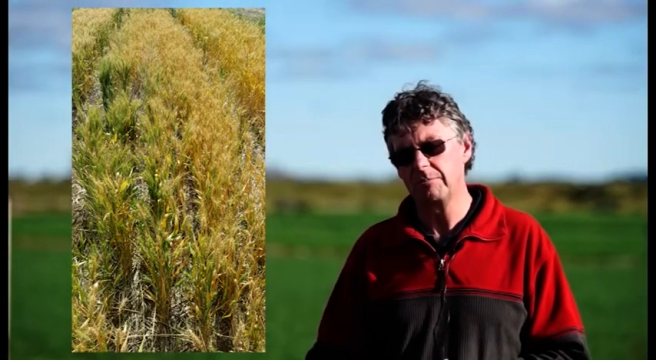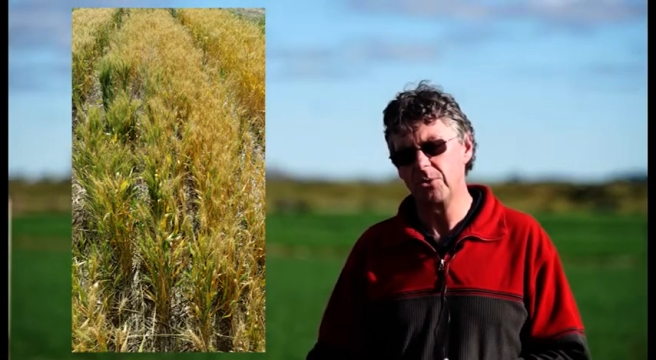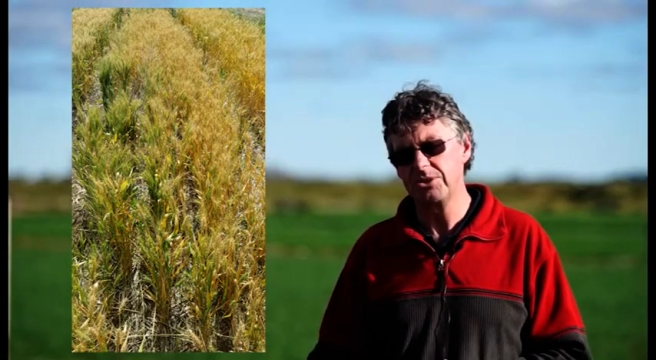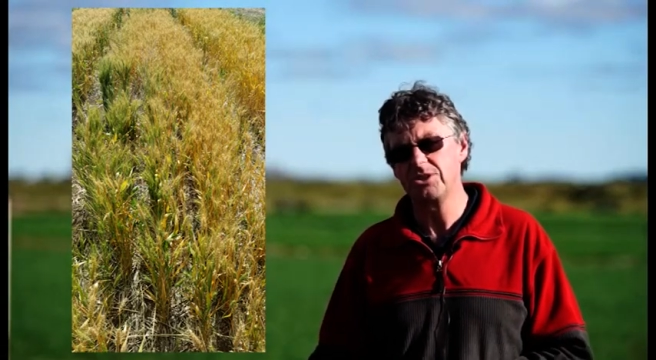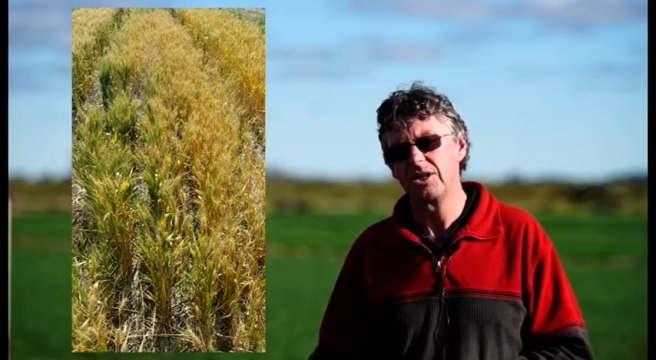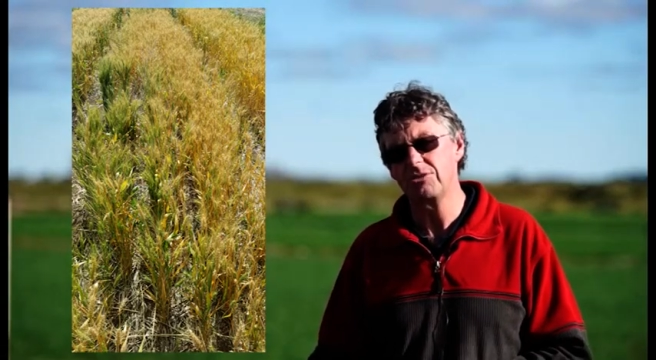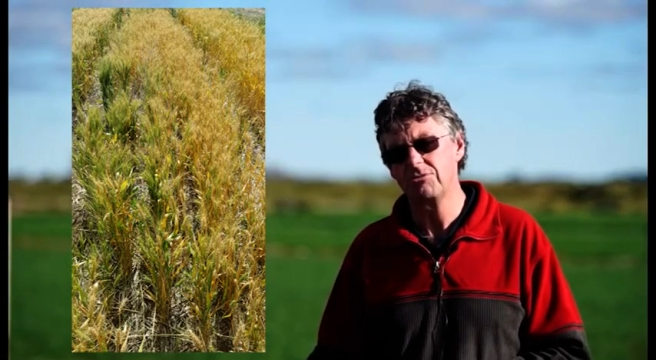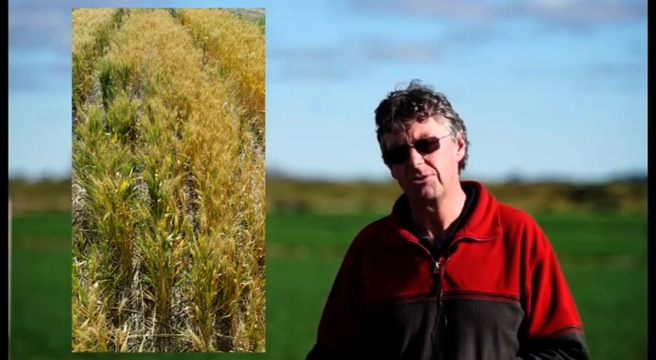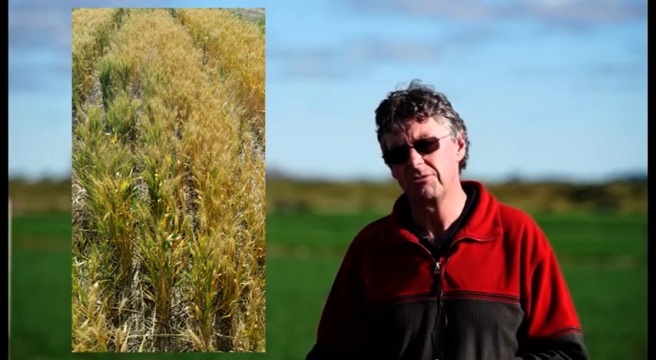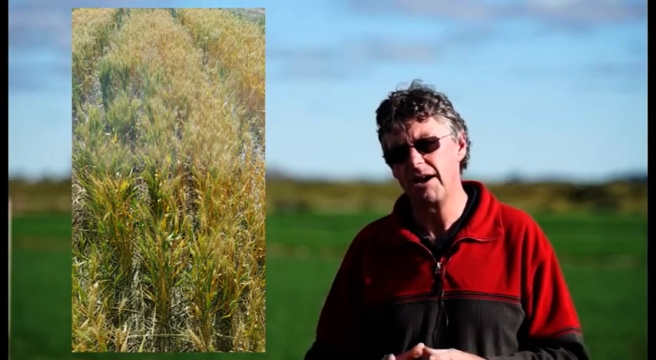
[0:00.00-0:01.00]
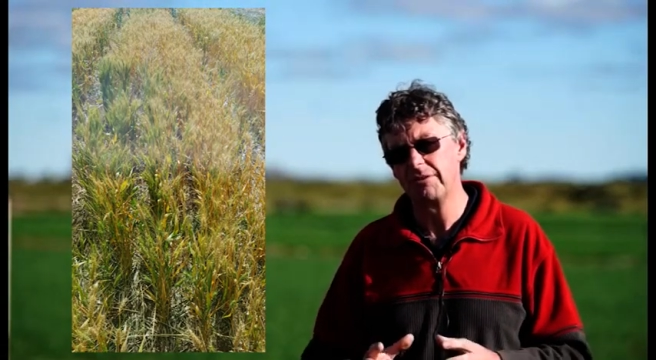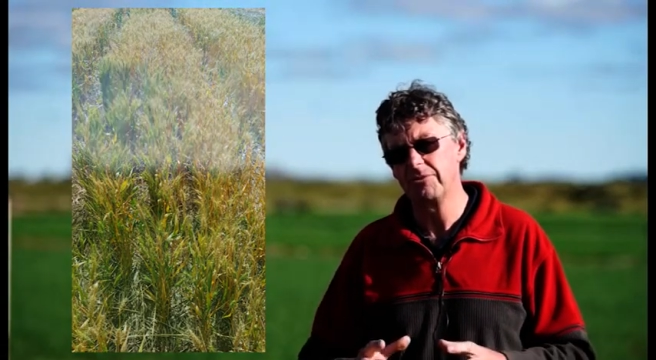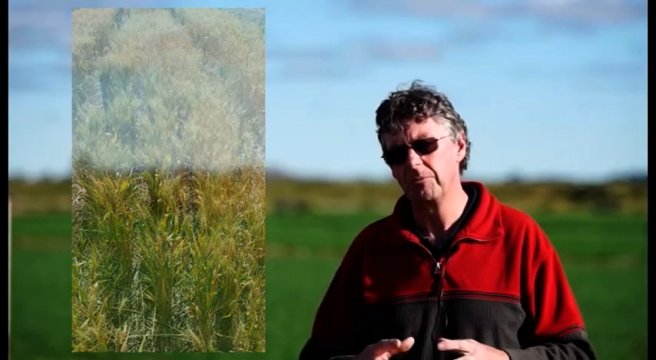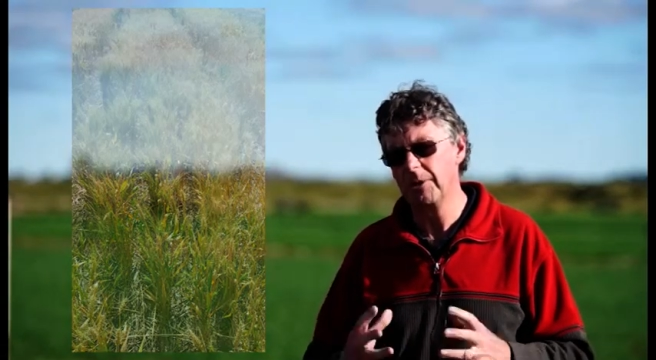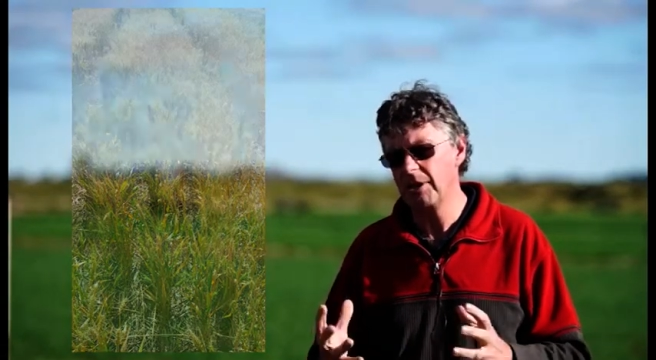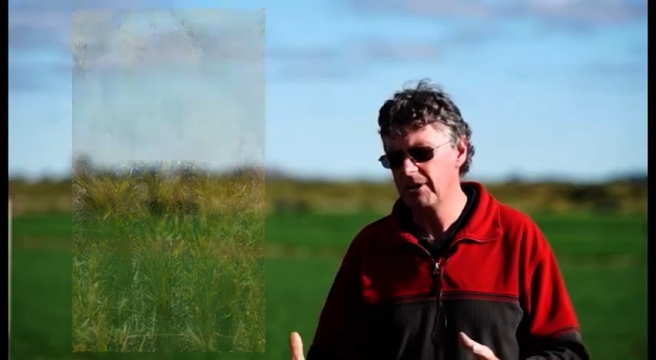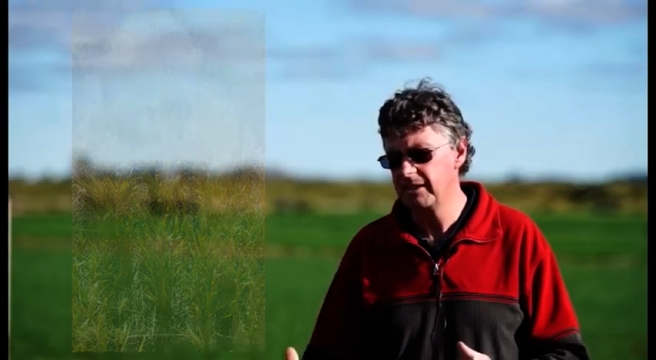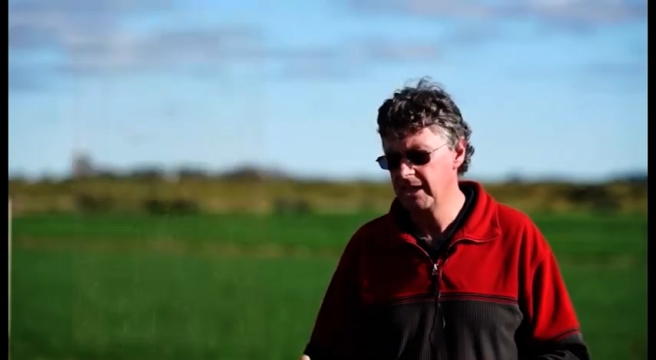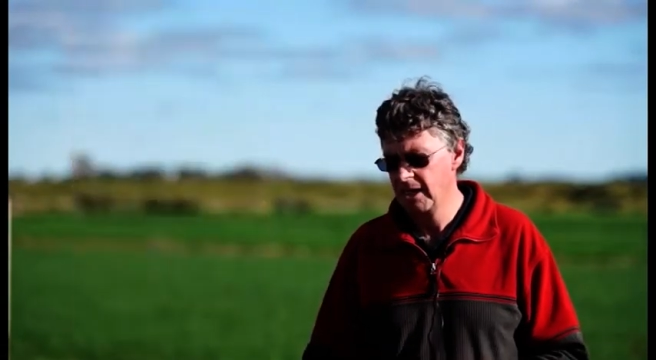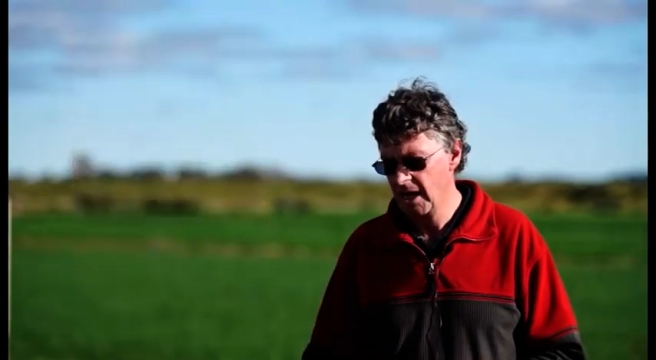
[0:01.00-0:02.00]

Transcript: moisture through the grain fill period.